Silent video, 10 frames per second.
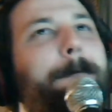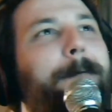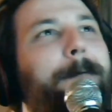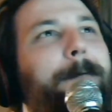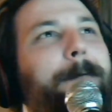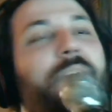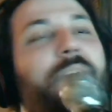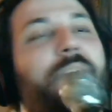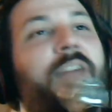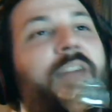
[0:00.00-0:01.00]
yeah, I
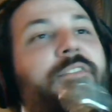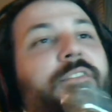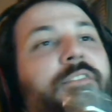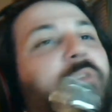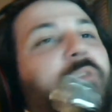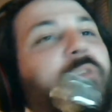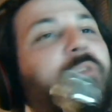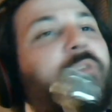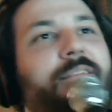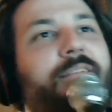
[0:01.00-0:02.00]
don't. You should play 9.
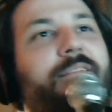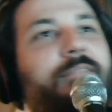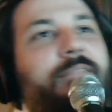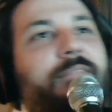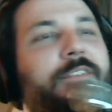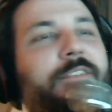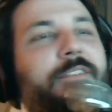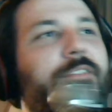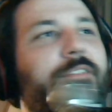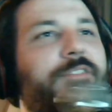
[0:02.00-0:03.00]
You
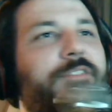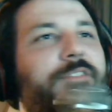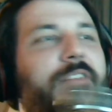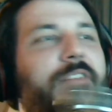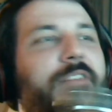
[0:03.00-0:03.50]
should definitely